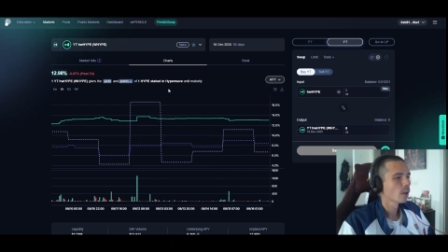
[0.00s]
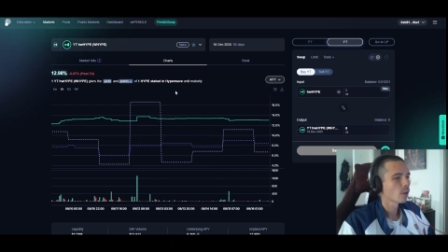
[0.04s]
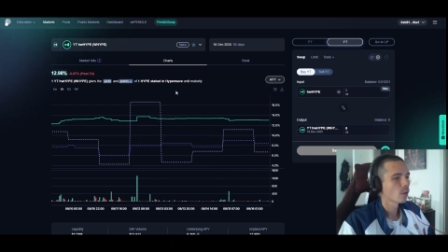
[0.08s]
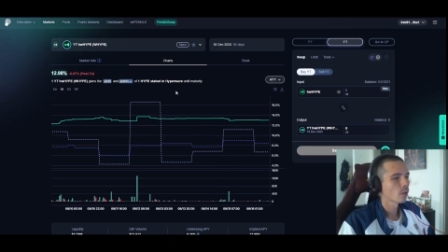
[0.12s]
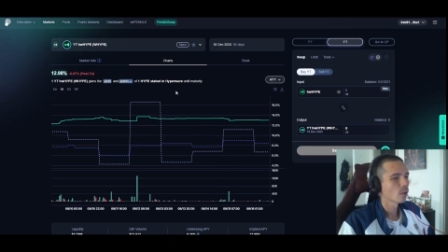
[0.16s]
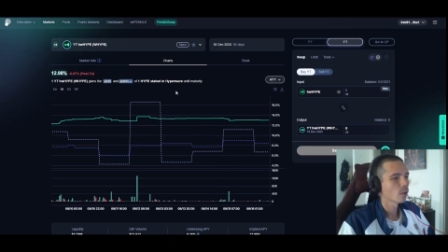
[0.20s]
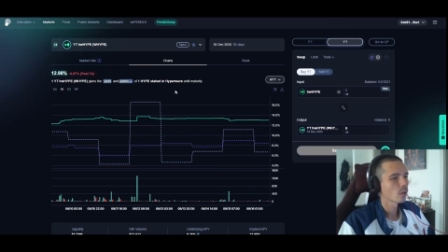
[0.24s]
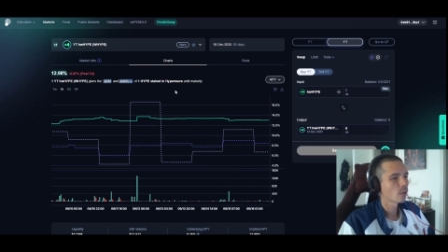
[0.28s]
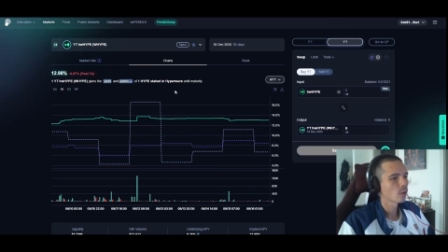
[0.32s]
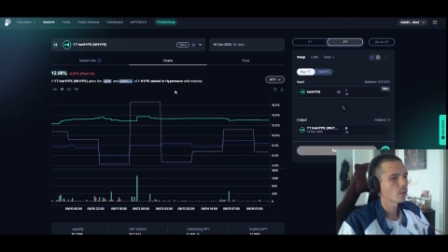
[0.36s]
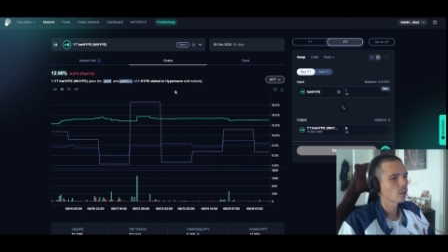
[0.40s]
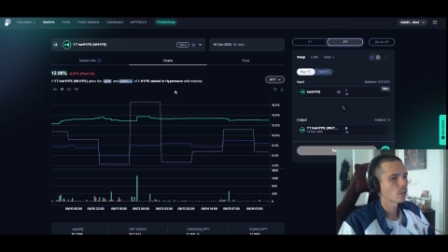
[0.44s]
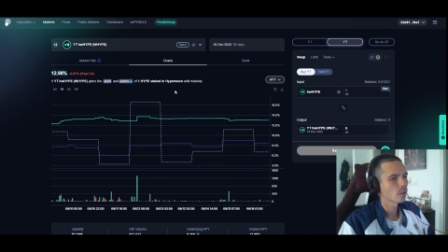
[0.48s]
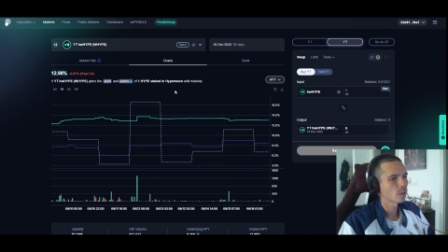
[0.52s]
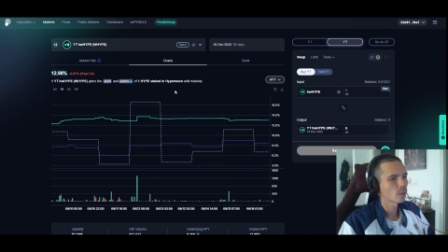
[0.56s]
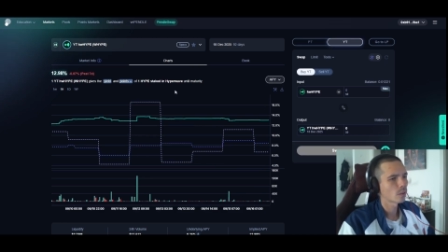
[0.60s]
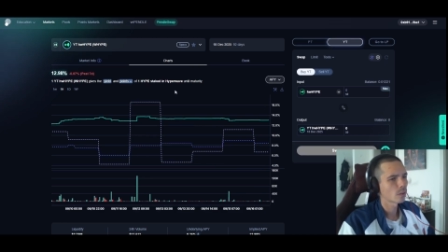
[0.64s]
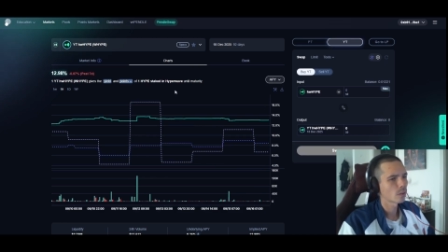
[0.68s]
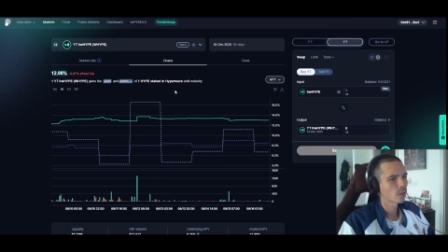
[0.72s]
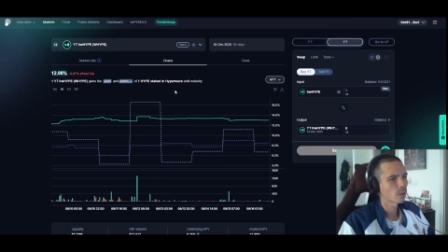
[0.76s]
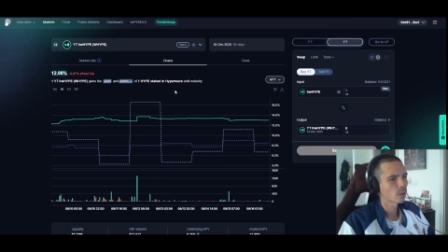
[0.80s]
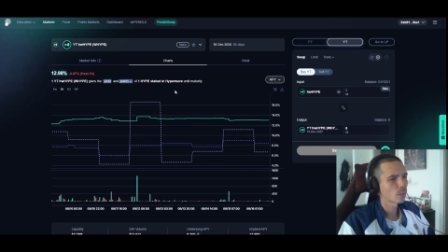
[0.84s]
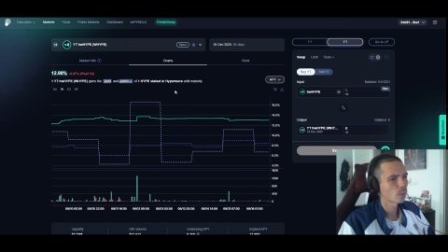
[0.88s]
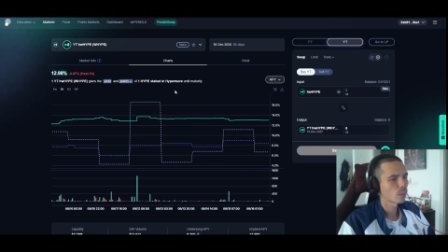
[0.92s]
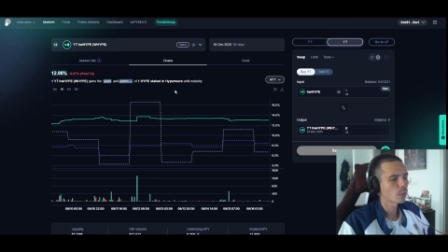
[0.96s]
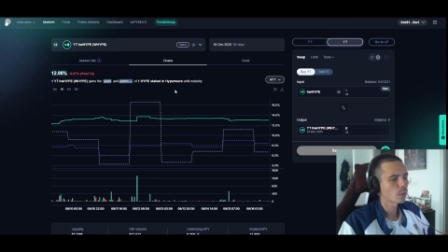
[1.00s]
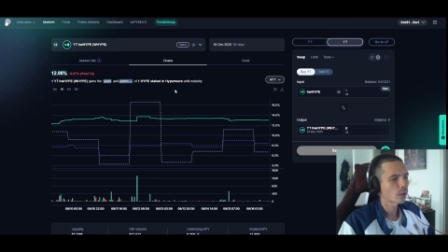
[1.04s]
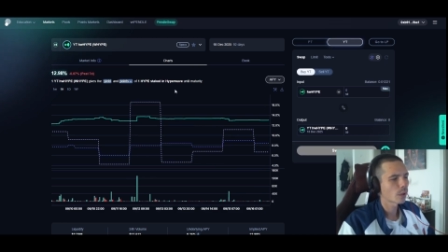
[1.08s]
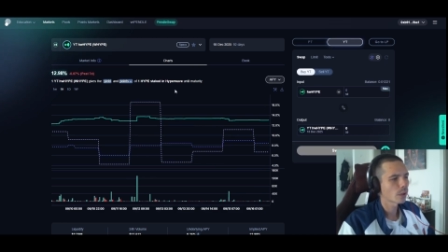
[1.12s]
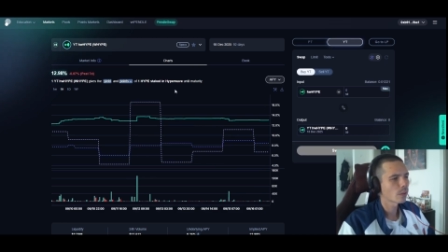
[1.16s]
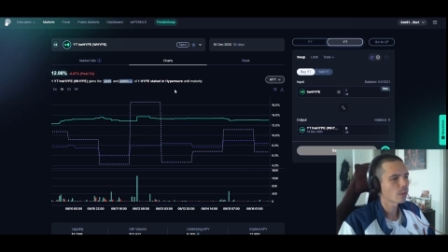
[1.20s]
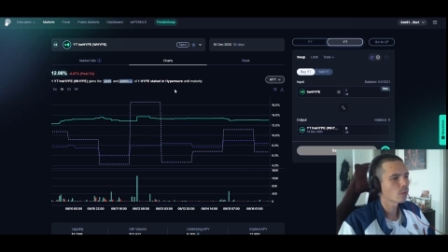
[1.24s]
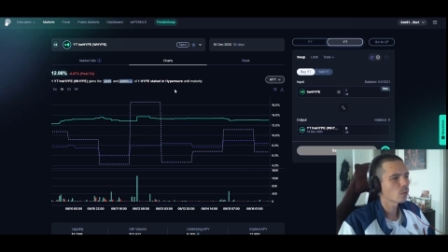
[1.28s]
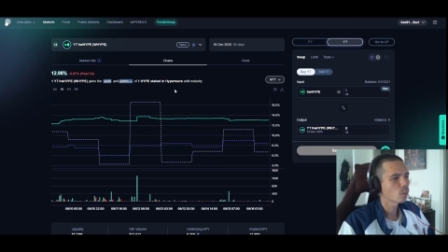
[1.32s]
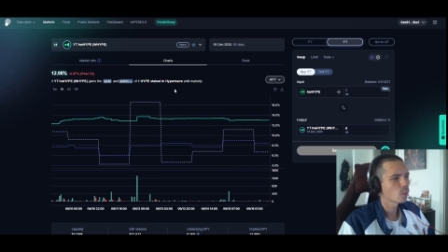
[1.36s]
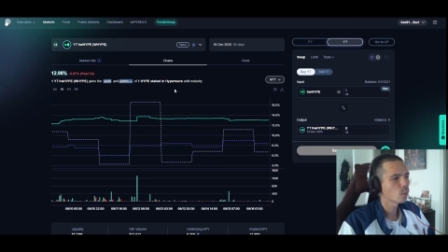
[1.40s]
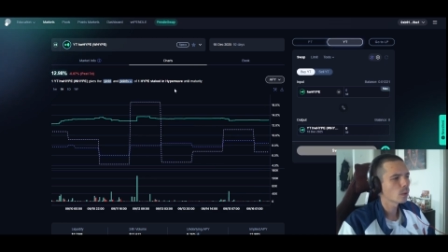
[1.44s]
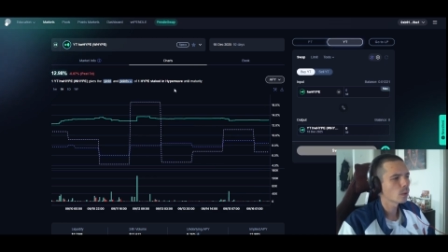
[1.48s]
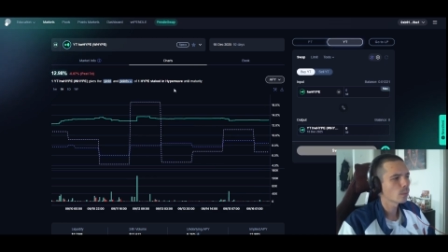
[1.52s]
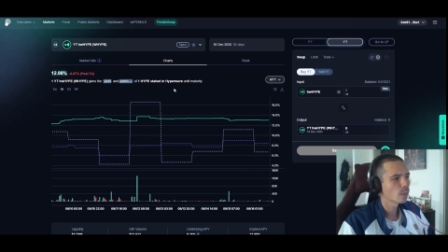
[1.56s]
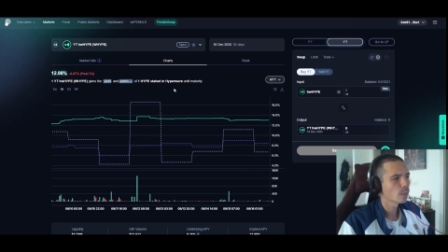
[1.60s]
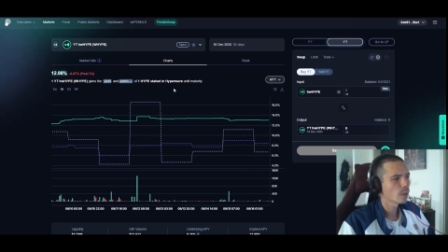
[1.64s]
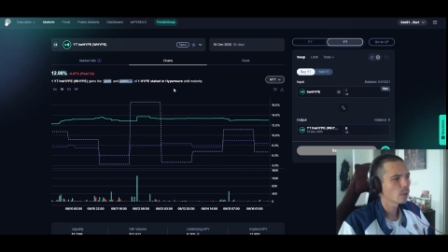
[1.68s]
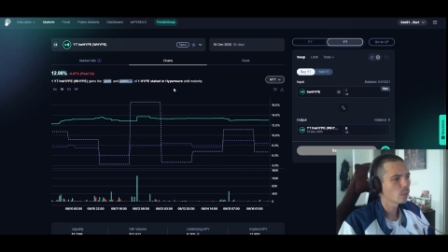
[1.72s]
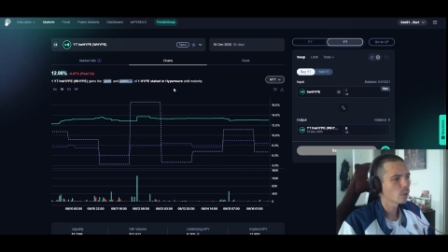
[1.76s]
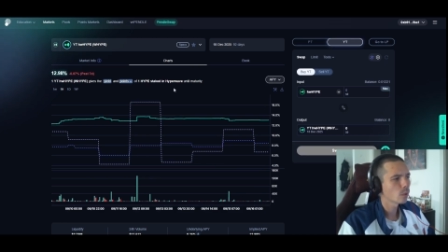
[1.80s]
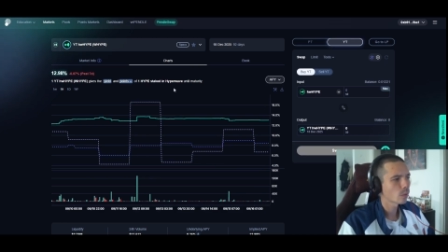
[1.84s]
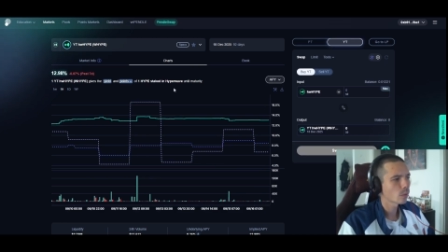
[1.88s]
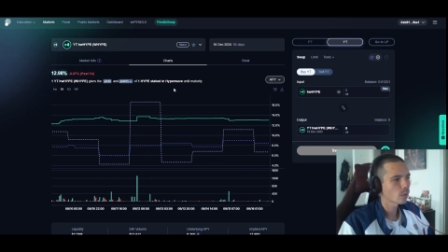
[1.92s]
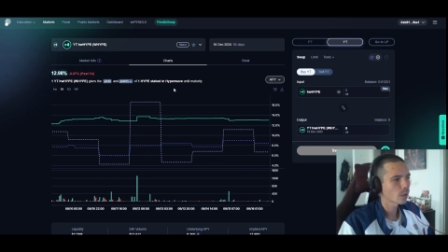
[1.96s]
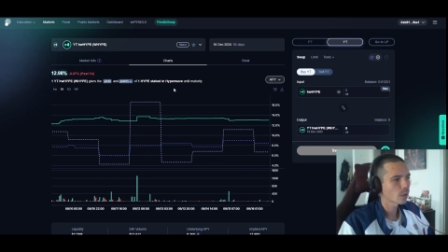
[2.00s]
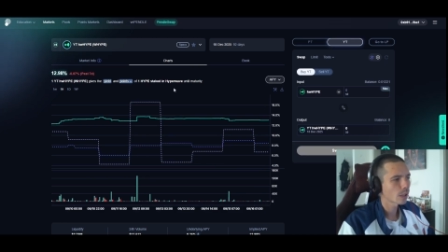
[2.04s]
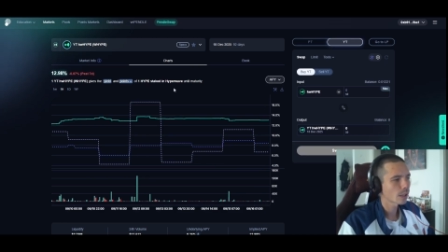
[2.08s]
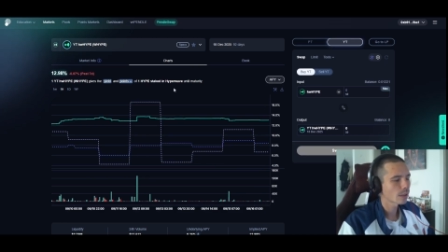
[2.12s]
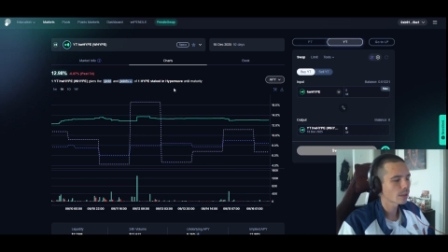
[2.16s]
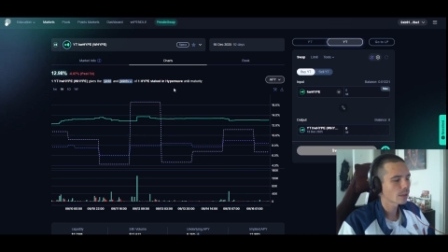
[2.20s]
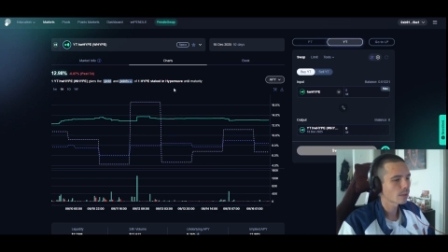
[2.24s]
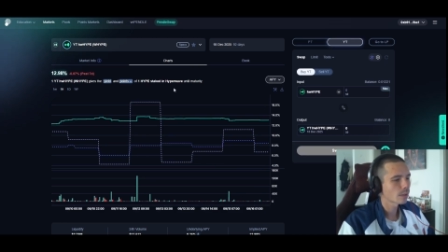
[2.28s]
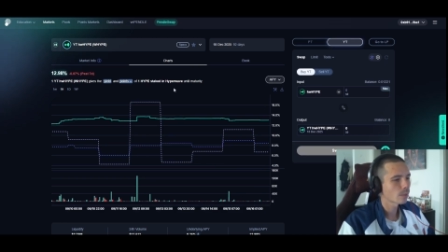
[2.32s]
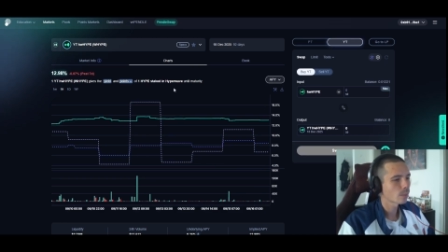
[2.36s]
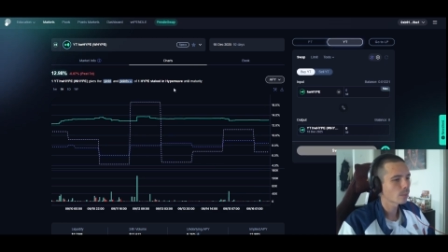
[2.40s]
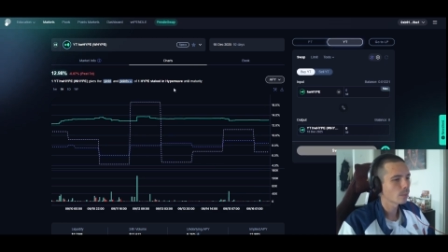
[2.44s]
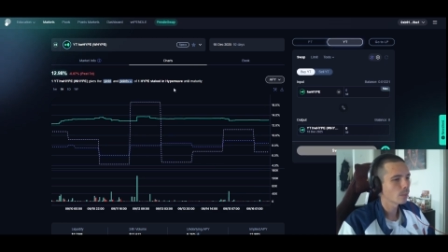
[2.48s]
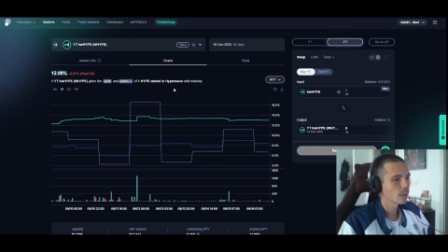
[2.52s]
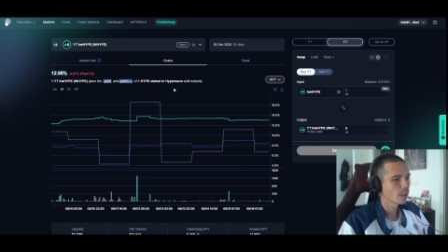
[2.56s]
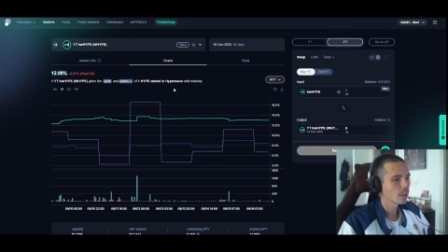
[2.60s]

because the price will be reflected